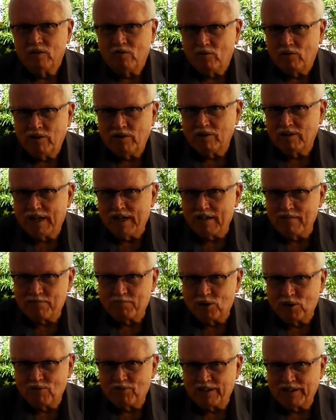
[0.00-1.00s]
we don't have
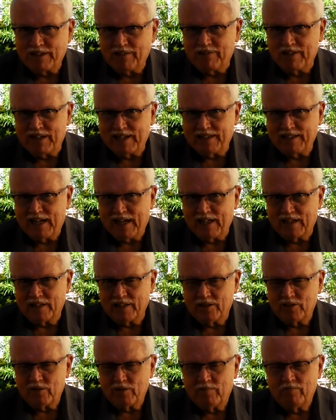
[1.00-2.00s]
perfect divine
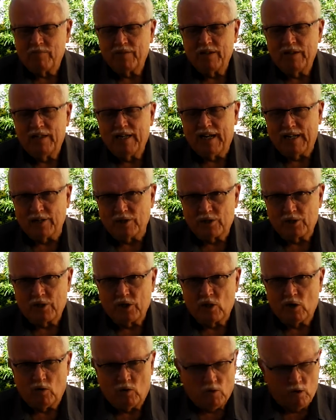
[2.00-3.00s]
knowledge. And
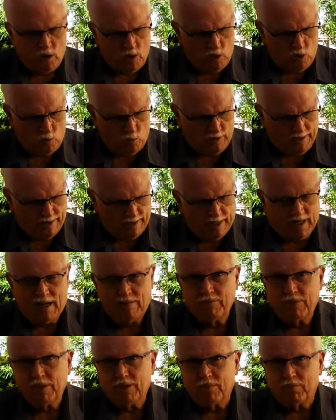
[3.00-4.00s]
so we
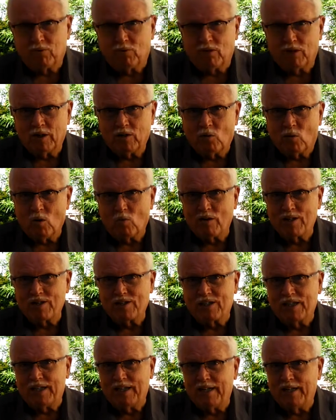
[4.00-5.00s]
come to the point where we
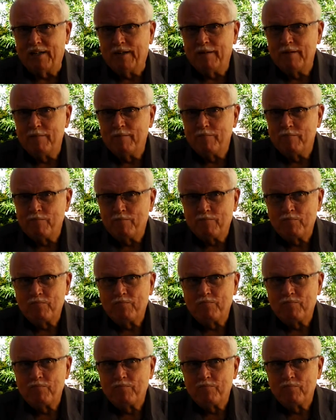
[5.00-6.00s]

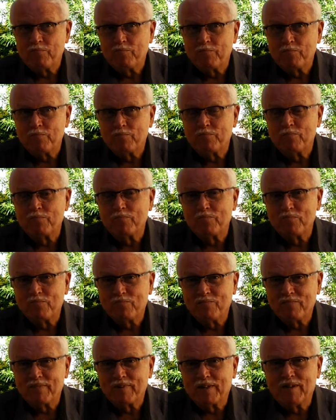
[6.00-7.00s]
say,
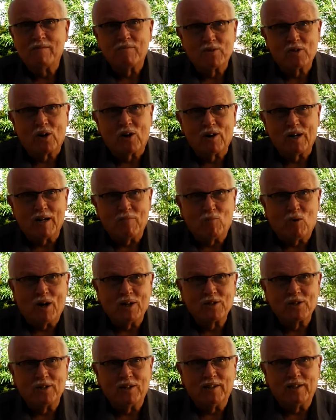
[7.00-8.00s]
sorry, I'm
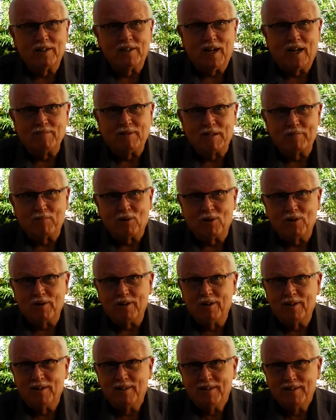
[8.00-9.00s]
watching a
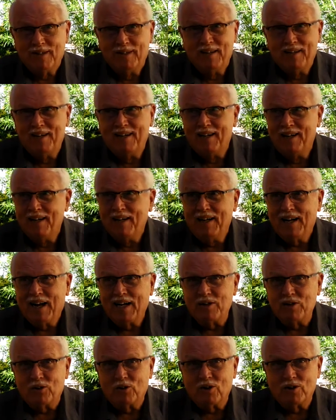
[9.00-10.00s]
hummingbird. Hi,
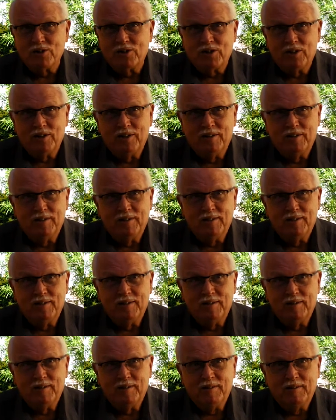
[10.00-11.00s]
George.
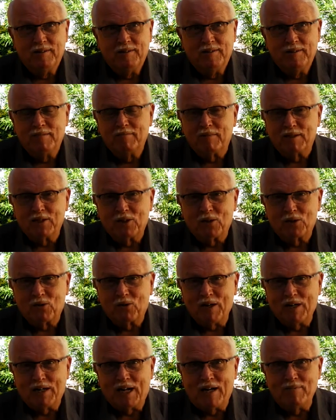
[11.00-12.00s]
A little
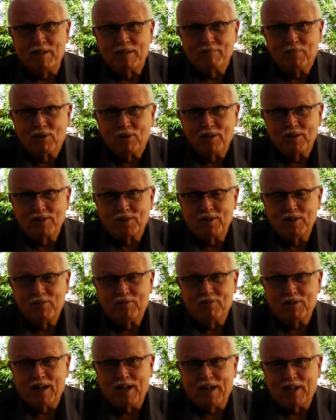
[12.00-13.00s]
green hummingbird is
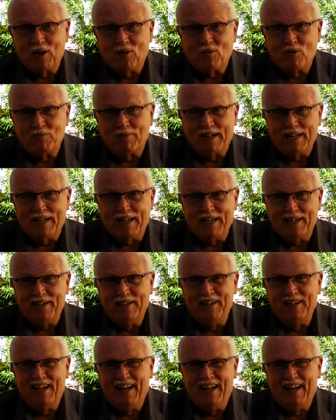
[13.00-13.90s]
flying over my head.